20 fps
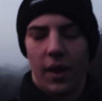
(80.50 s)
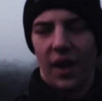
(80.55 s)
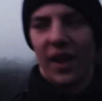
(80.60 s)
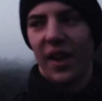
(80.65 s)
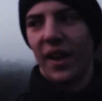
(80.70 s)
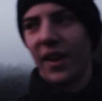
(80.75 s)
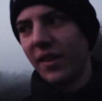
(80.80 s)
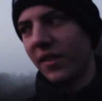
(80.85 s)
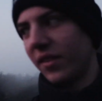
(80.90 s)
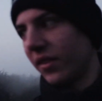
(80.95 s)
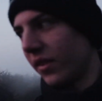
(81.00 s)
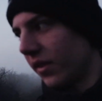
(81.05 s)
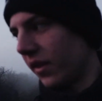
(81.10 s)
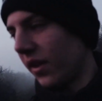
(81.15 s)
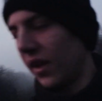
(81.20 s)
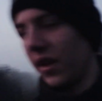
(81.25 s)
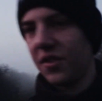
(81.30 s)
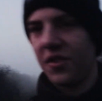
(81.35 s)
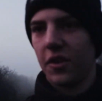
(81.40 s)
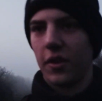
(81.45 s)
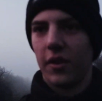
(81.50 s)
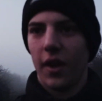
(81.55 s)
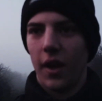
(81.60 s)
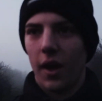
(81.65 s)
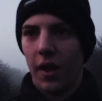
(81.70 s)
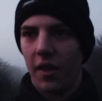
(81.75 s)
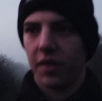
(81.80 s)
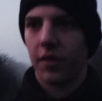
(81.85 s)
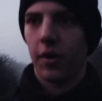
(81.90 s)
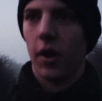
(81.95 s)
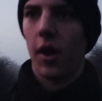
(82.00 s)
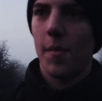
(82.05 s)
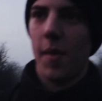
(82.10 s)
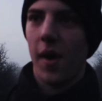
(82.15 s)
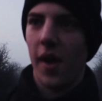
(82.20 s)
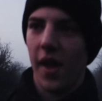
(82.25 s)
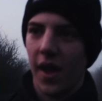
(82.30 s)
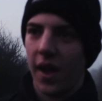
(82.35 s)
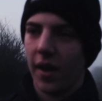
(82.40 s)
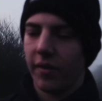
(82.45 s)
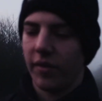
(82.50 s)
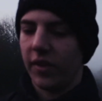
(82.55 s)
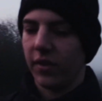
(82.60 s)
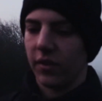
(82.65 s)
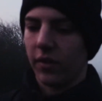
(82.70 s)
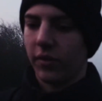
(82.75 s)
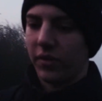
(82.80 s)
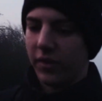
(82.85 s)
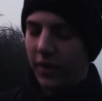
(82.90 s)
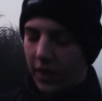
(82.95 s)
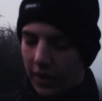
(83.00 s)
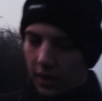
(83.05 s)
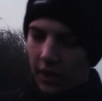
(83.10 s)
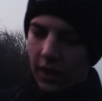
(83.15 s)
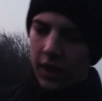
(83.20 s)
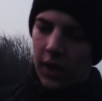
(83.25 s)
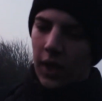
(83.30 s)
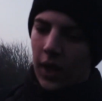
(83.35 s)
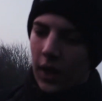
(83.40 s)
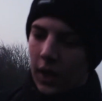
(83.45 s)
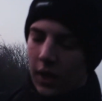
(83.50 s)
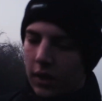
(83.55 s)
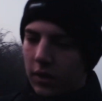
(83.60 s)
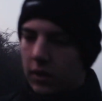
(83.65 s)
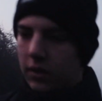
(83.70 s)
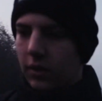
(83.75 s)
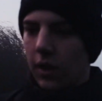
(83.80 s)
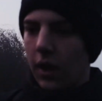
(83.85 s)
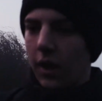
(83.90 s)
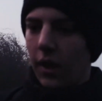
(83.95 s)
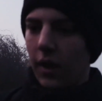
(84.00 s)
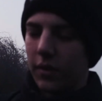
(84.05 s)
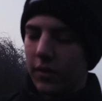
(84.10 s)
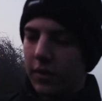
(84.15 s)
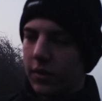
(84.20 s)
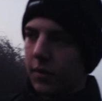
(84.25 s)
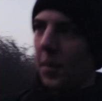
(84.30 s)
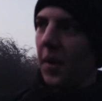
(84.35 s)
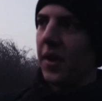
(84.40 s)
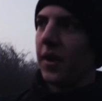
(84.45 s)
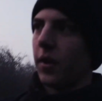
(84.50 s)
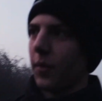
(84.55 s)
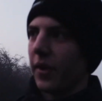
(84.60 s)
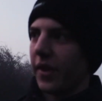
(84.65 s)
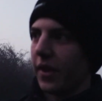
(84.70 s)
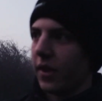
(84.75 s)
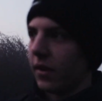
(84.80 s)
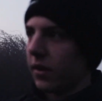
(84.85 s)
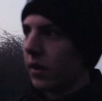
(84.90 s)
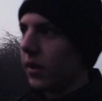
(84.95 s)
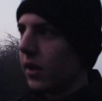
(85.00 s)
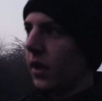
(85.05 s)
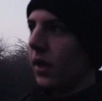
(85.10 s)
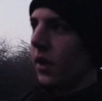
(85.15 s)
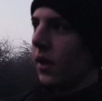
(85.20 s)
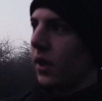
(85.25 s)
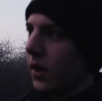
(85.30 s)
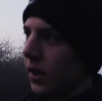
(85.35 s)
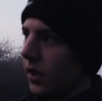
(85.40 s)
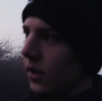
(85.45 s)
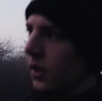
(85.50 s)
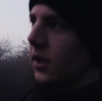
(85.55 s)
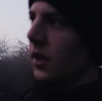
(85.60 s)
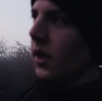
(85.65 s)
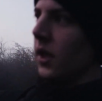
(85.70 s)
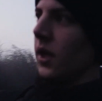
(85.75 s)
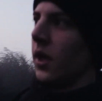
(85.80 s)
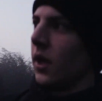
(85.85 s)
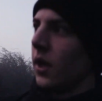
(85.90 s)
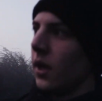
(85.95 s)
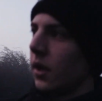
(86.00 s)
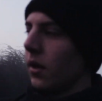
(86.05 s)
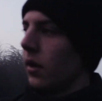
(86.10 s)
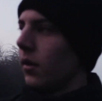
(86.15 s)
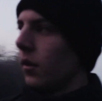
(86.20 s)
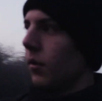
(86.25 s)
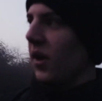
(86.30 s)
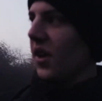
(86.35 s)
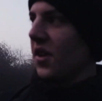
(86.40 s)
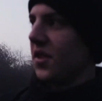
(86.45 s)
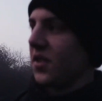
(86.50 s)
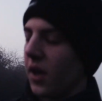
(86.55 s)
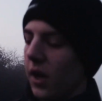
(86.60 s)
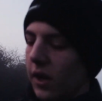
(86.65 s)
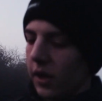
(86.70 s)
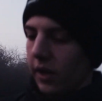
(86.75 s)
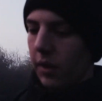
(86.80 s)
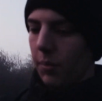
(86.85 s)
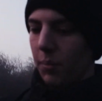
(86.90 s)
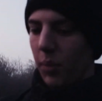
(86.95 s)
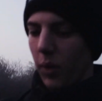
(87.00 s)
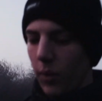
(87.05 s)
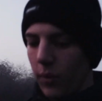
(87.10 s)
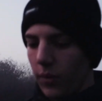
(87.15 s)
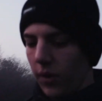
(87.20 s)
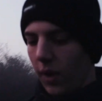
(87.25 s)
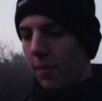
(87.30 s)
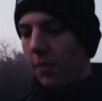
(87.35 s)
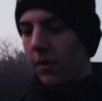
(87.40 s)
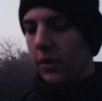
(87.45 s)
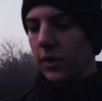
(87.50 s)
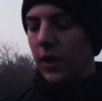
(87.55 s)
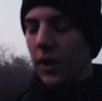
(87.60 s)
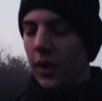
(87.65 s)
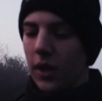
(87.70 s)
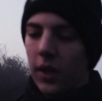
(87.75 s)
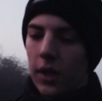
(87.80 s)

And the issue that I thought I might have is obviously, uh, depending on whether which side of the pool I'm on,